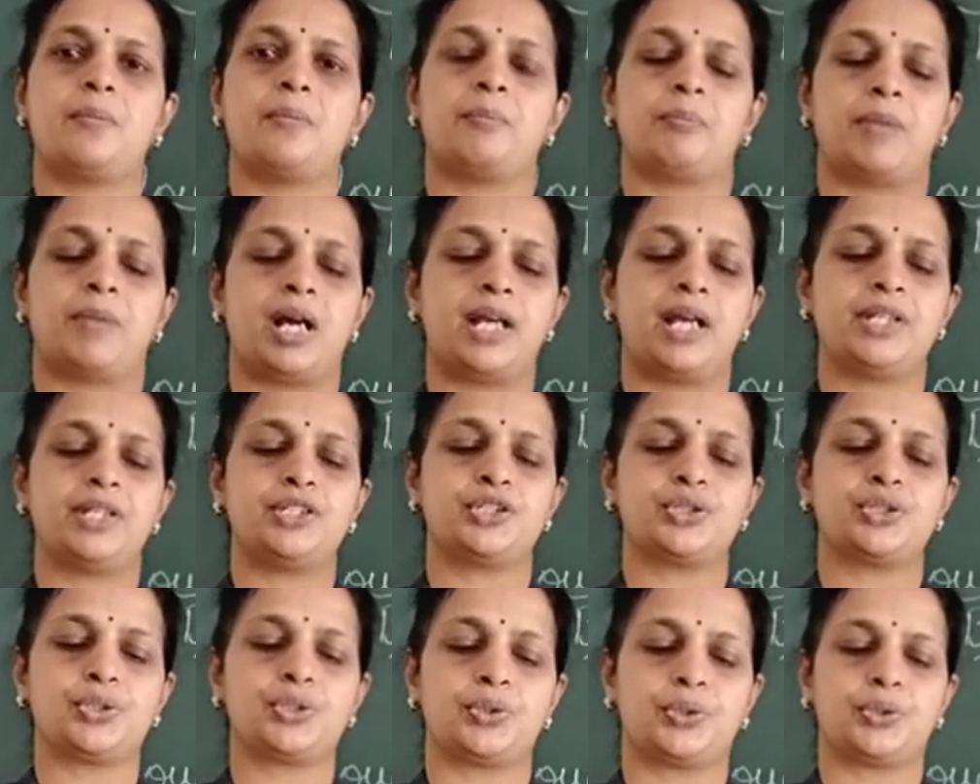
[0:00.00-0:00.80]
My
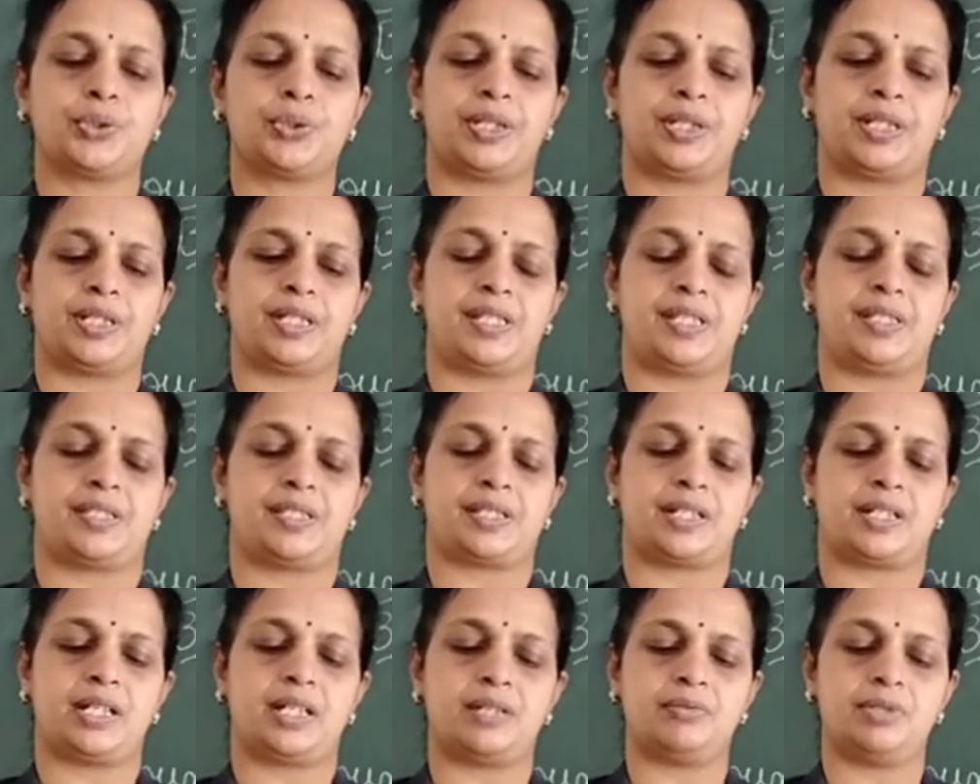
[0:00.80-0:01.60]
shore is
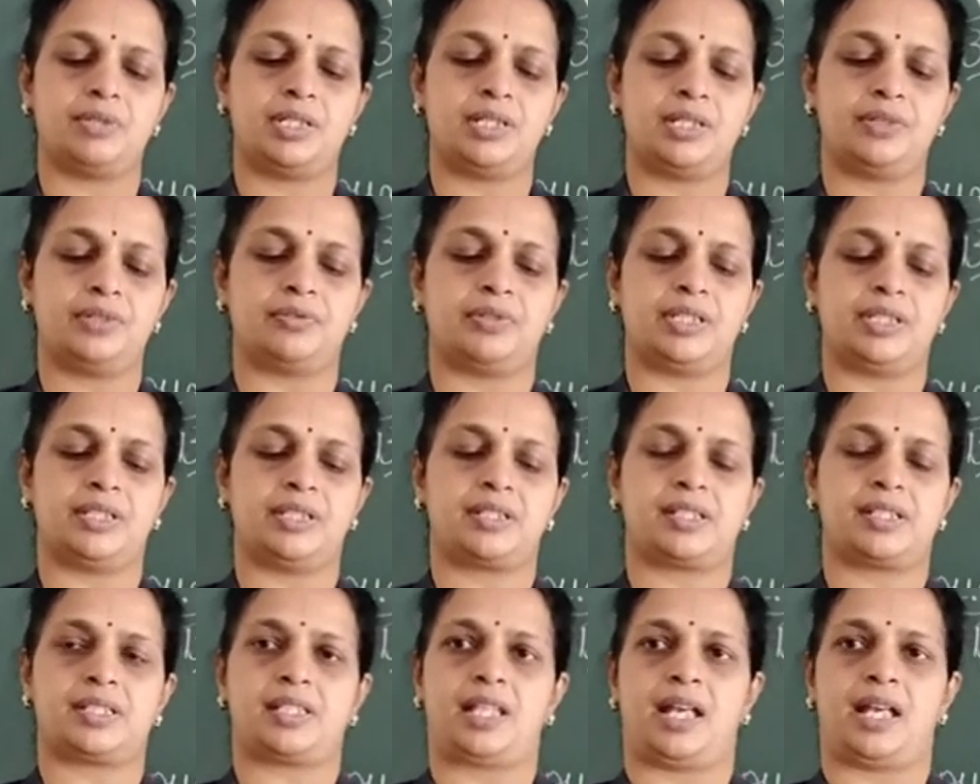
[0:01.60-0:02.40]
covered
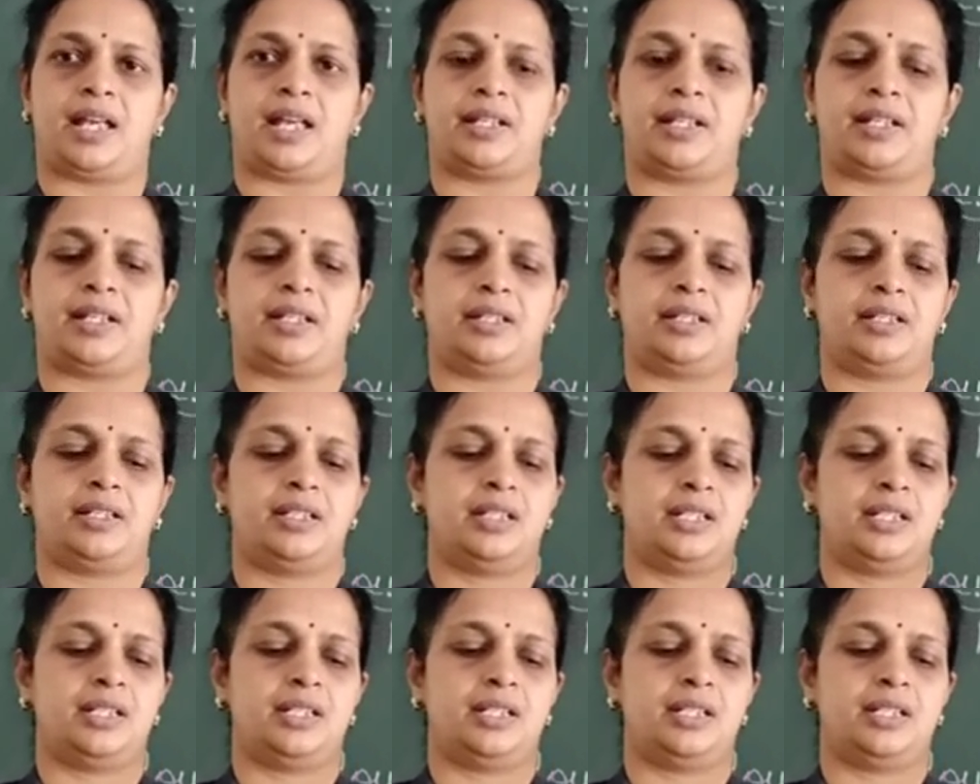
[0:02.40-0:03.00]
with sand.